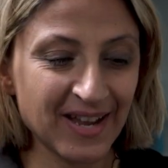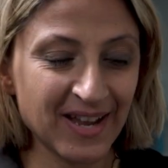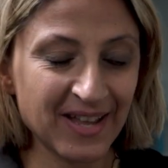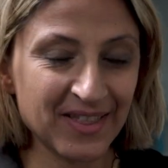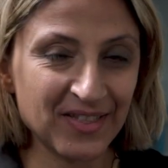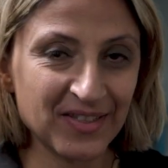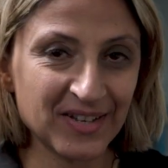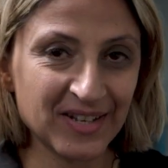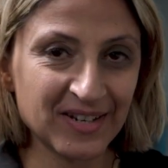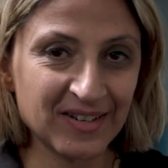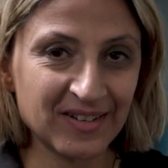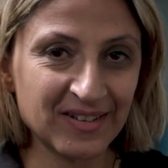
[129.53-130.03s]

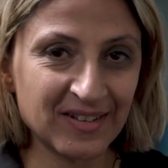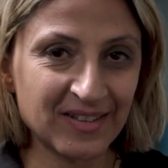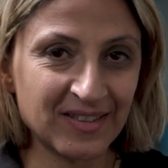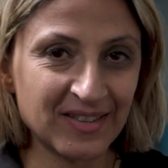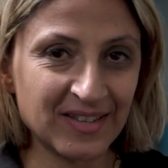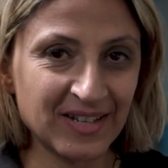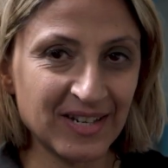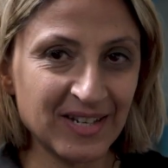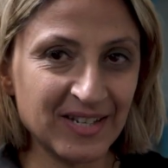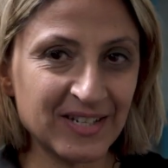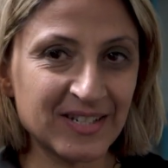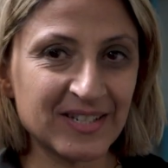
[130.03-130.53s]
that
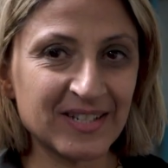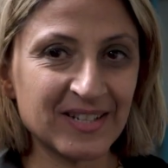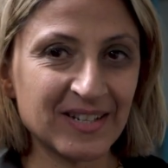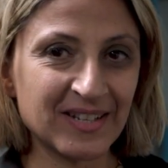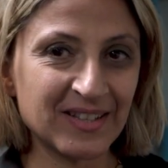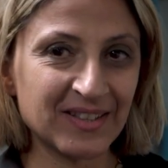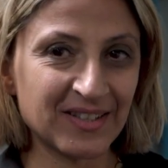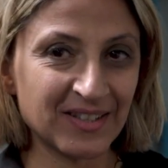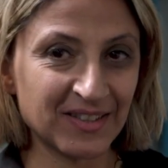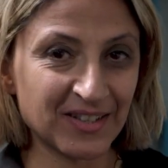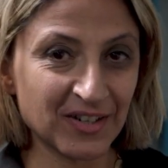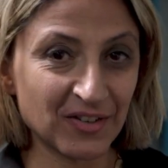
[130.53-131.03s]

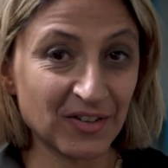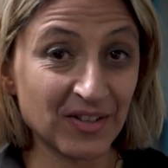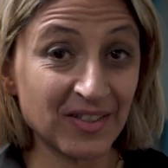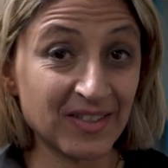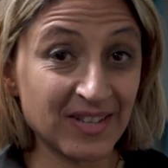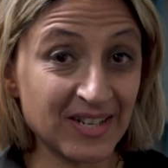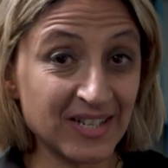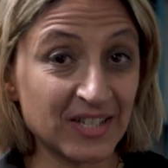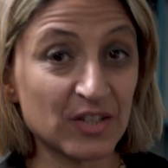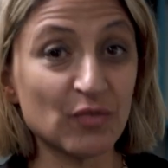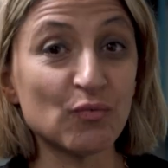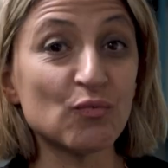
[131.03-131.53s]
there are
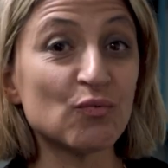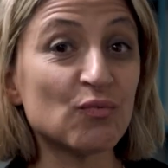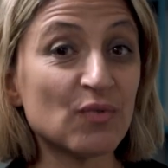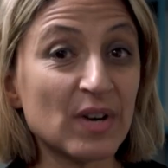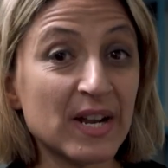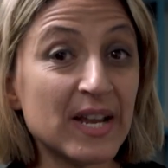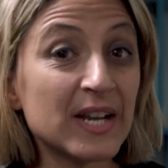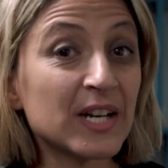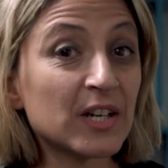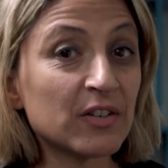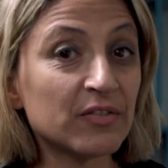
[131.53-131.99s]
these rare